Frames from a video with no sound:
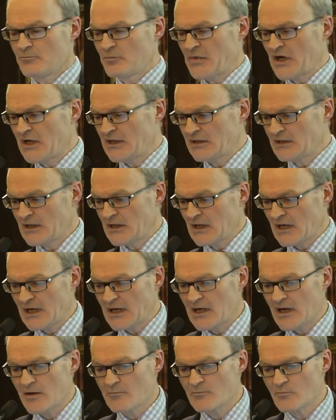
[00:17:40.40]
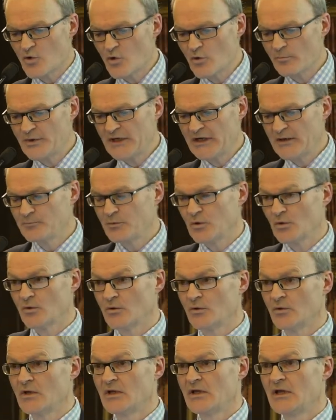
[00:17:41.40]
But more
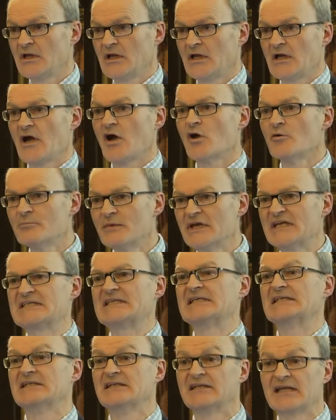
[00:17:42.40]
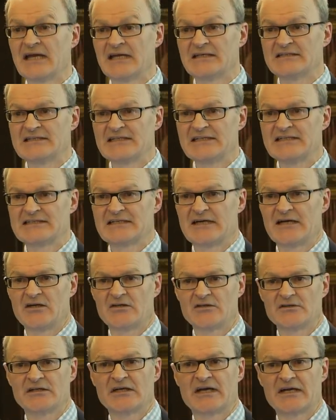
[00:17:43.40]
people omitted that
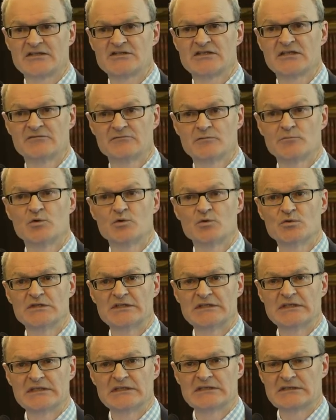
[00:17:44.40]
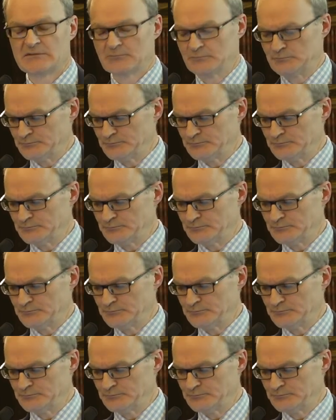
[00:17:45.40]
detail than actually reported it.